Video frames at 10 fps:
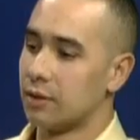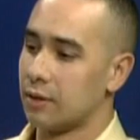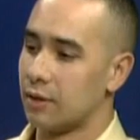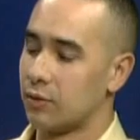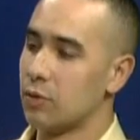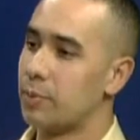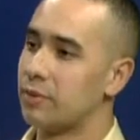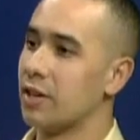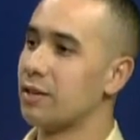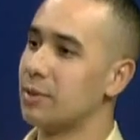a group of
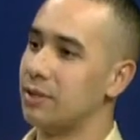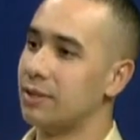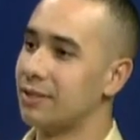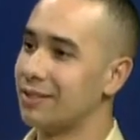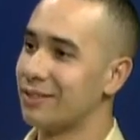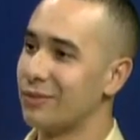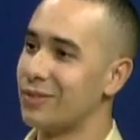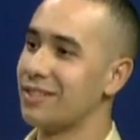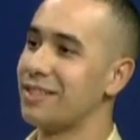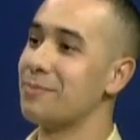gentlemen
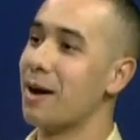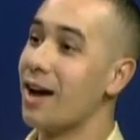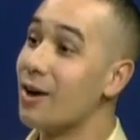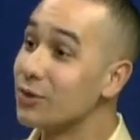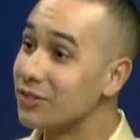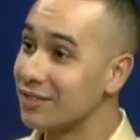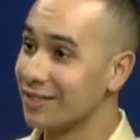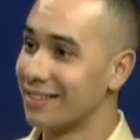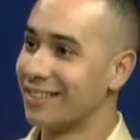visited my house,